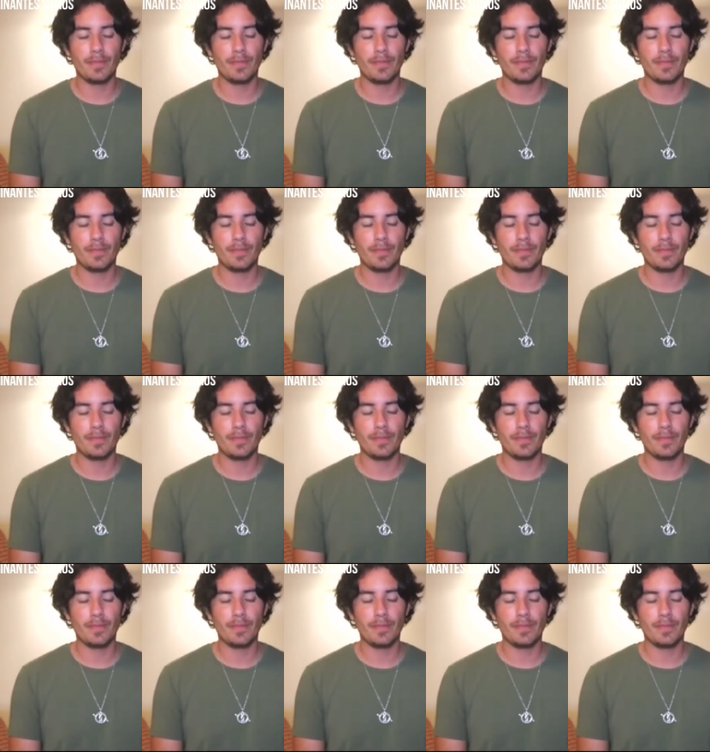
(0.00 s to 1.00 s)
So
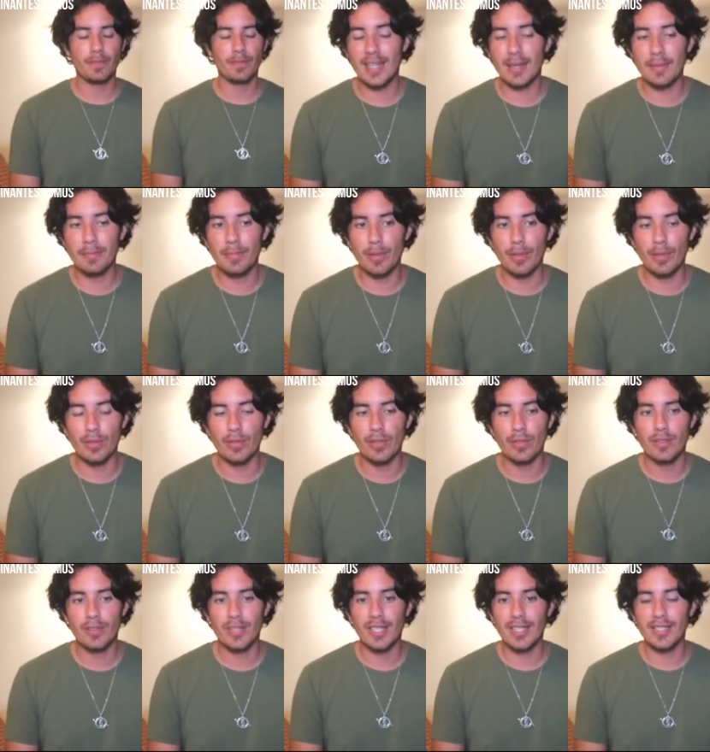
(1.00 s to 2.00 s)
remember that the
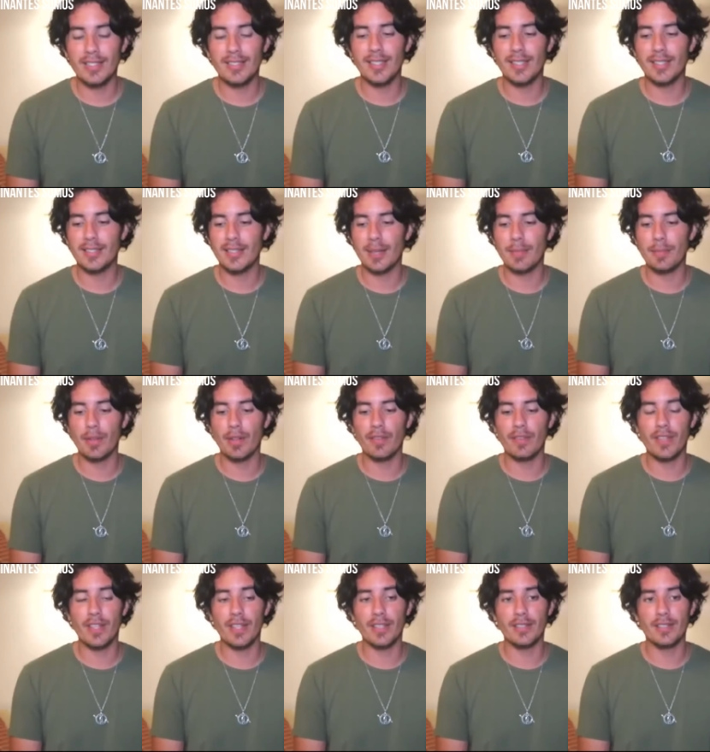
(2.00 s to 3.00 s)
example, the easy example
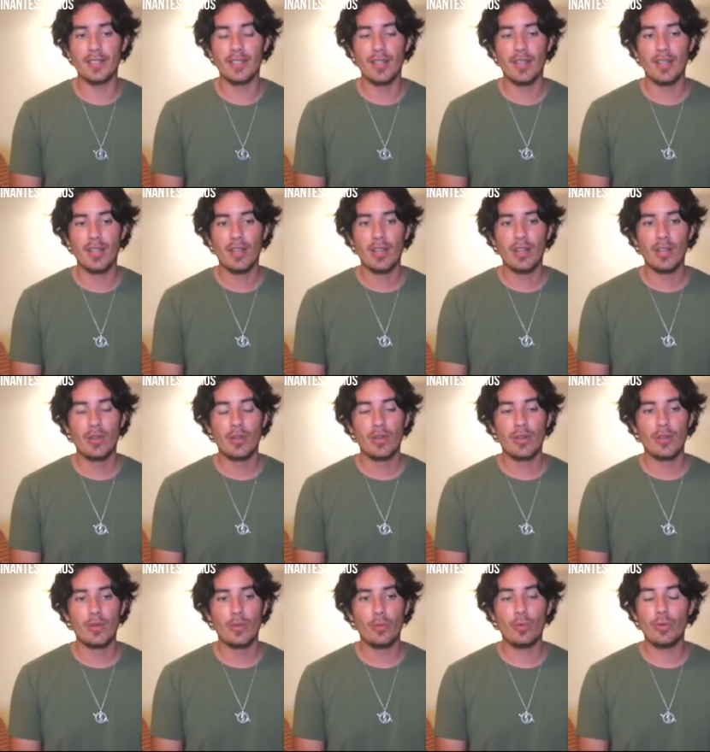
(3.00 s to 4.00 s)
of this
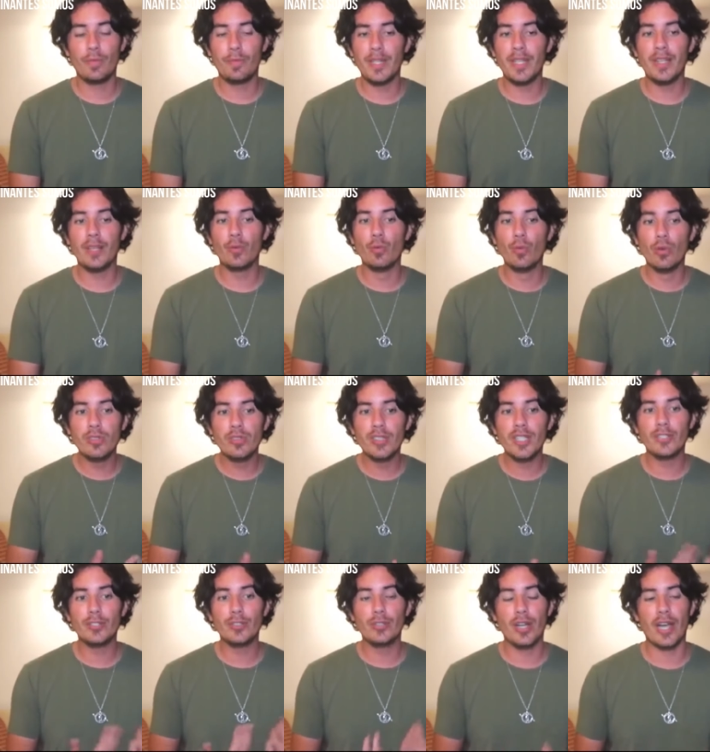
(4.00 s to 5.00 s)
would be the wound
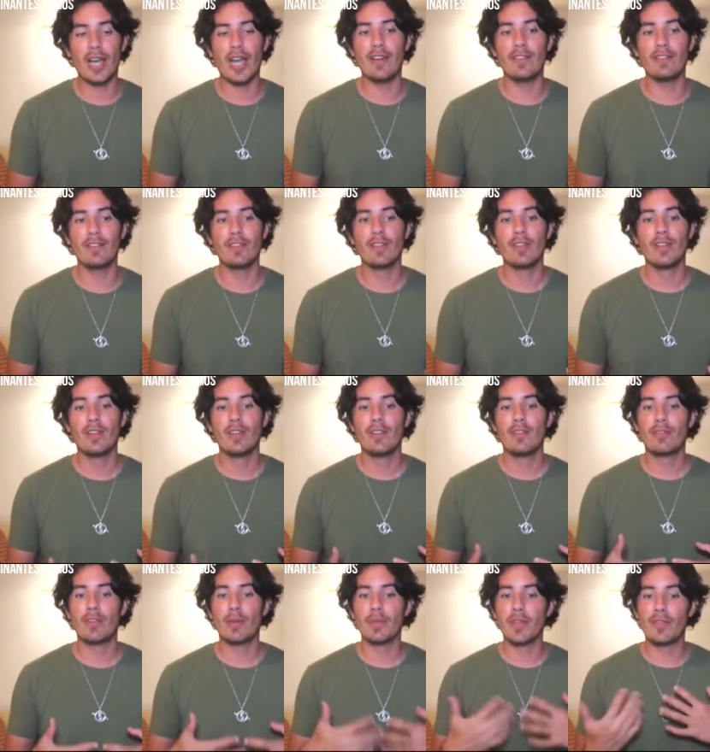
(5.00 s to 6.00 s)
that you have
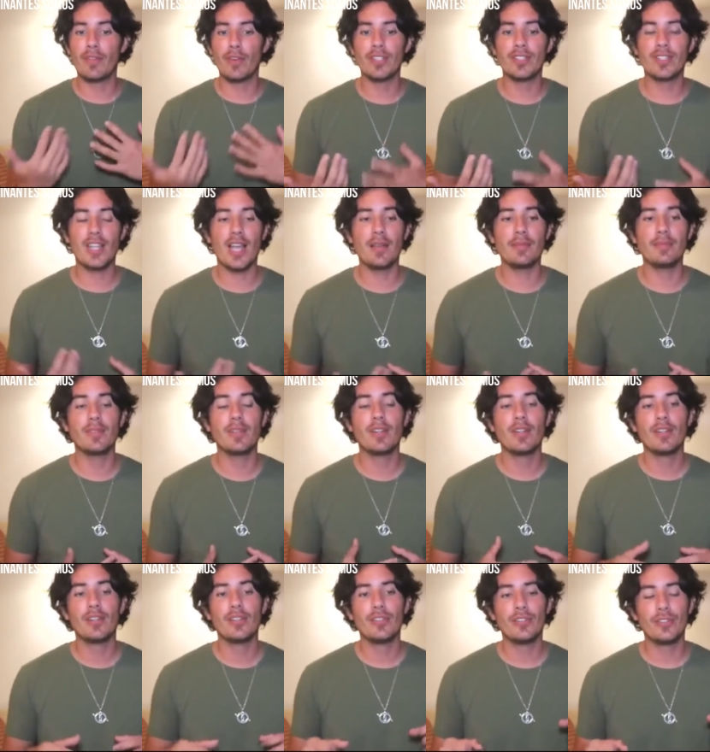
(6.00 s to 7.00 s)
from the first time
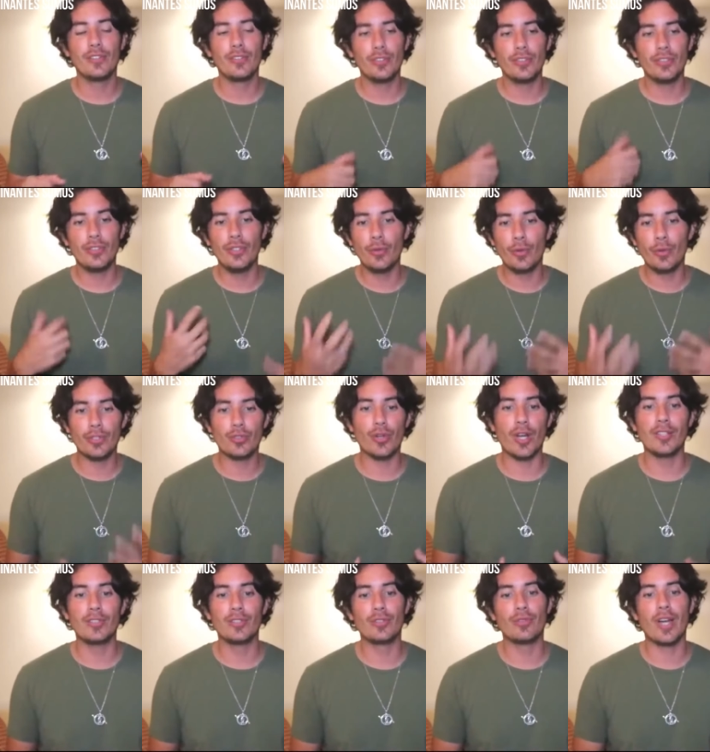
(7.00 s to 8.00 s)
you were
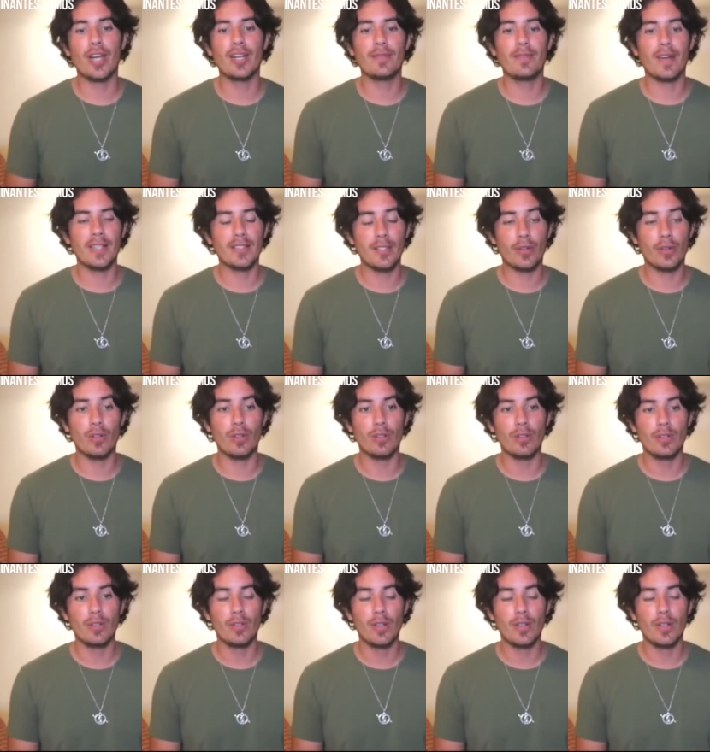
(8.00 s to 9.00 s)
trying to ride a
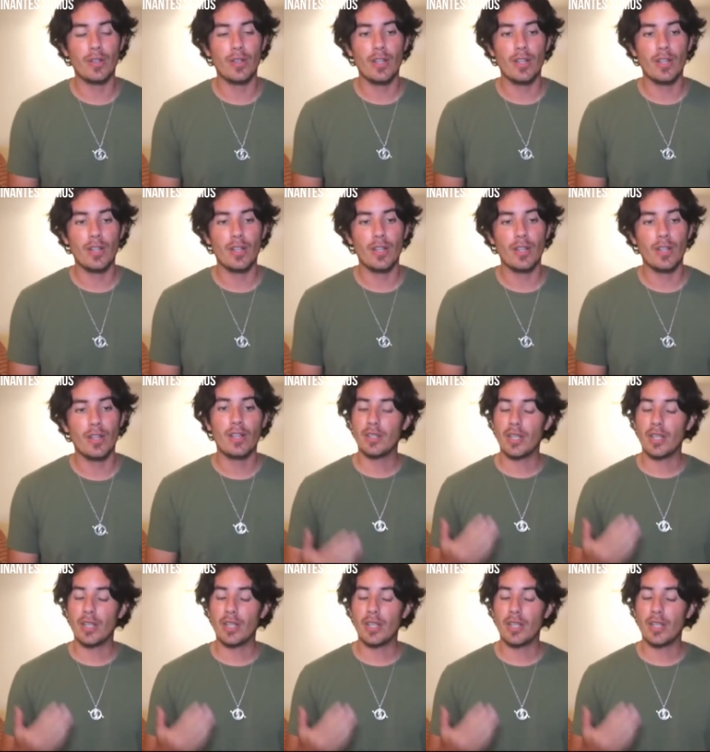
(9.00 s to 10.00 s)
bicycle.
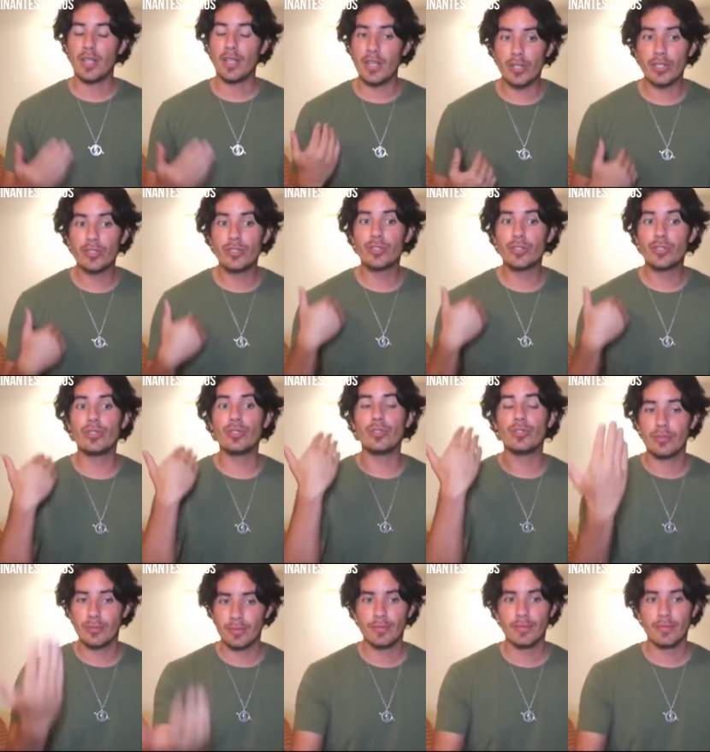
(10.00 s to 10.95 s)
In order to